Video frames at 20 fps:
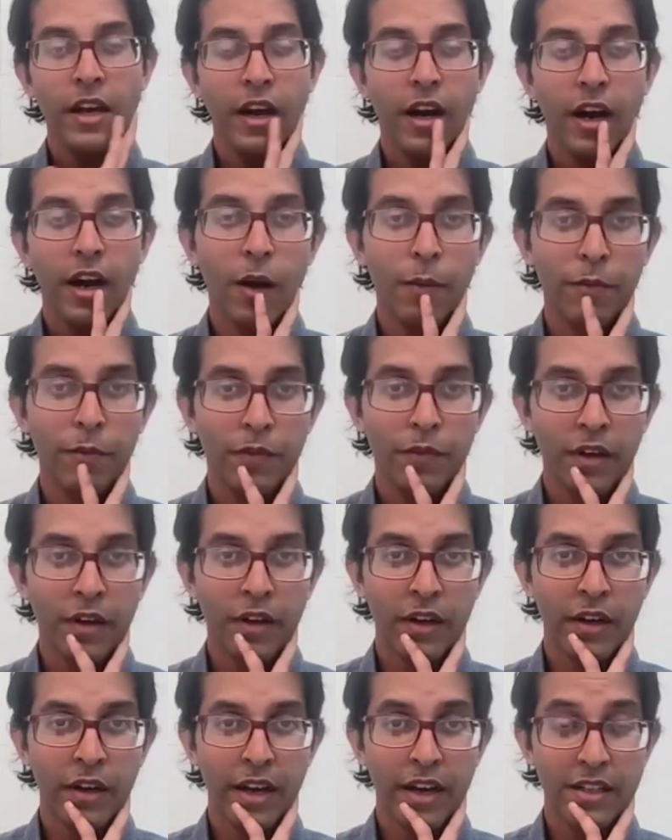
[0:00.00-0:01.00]

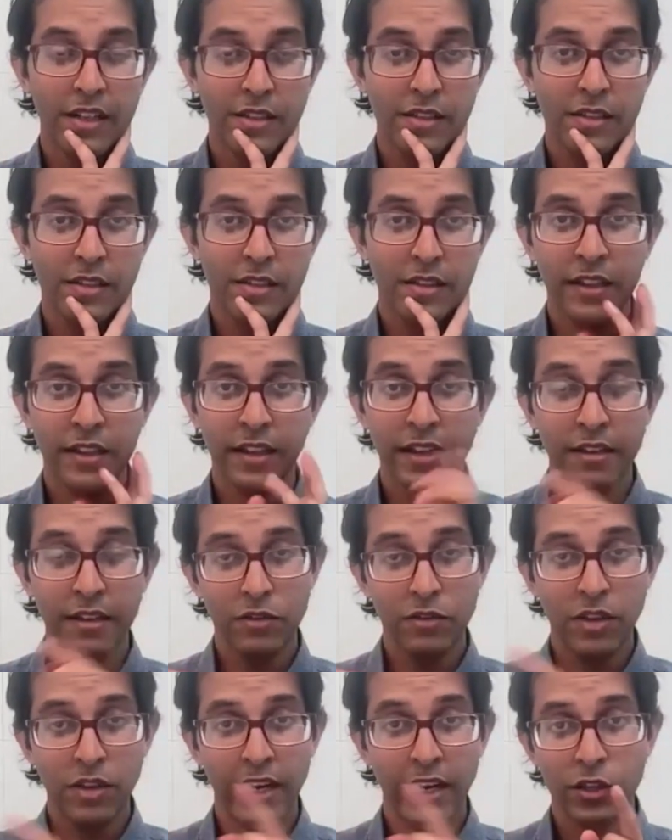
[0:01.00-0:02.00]
And
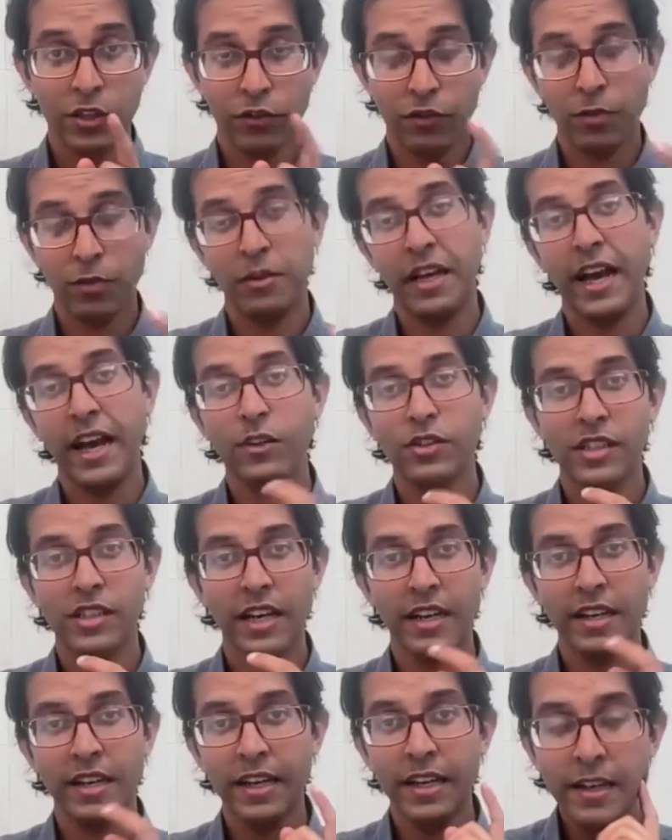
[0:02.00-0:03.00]
then to answer from the
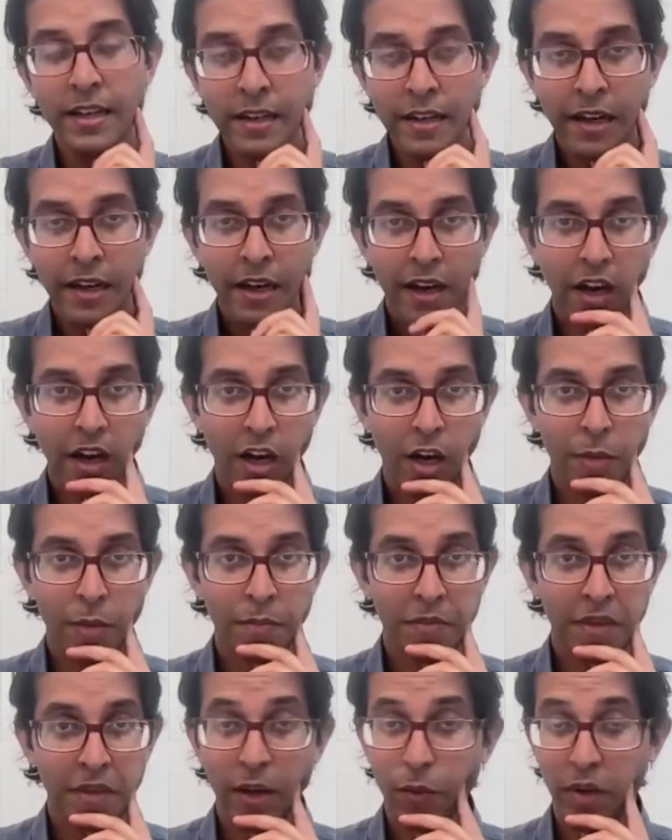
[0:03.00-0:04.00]
outside in,
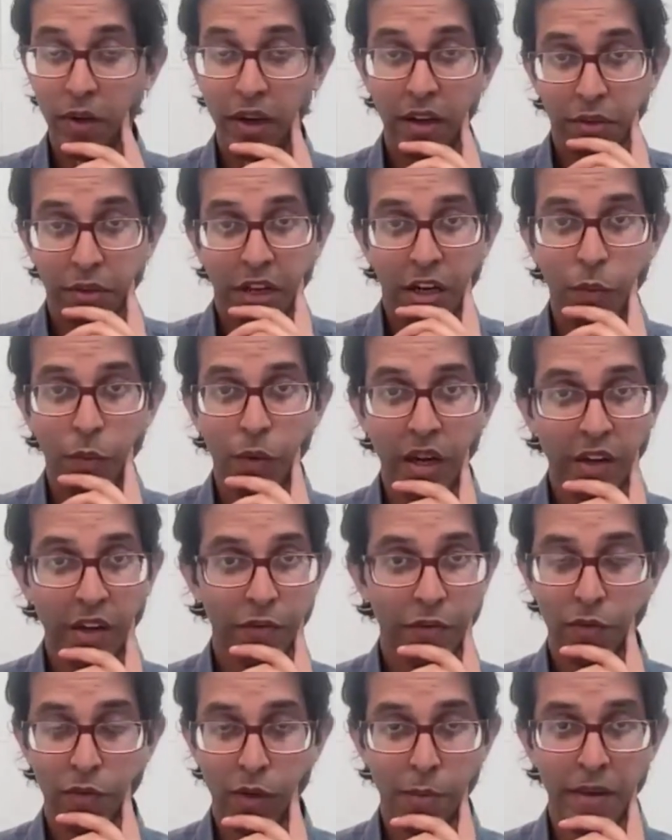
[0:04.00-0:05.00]
we
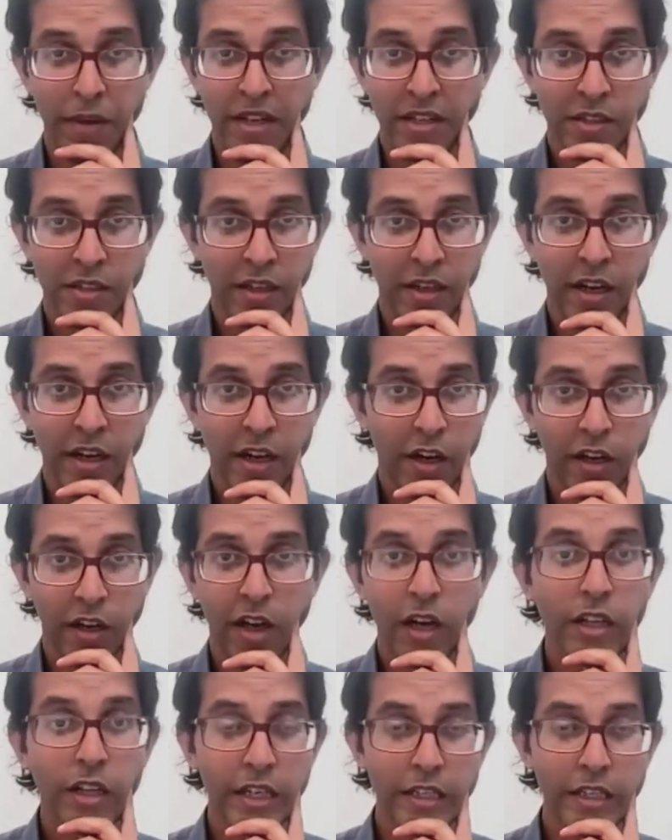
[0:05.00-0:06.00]
have amazing IR
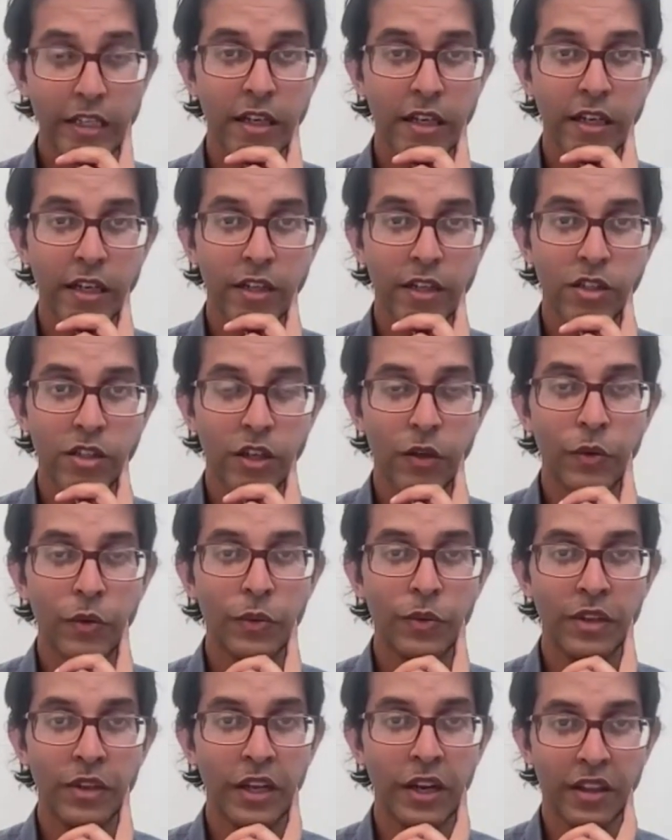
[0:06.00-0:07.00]
colleagues here,
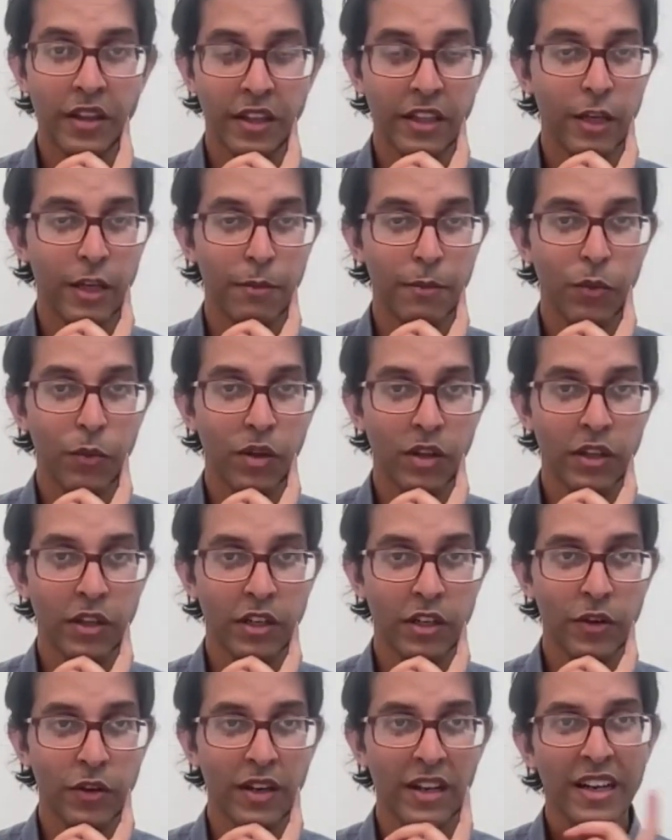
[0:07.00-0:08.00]
so I think they'd be willing to
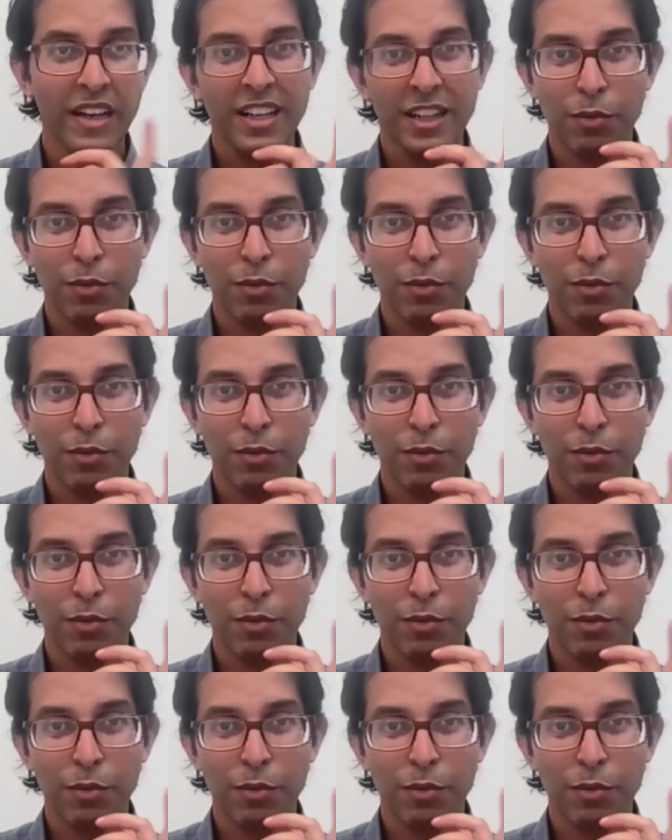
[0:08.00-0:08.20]
do it.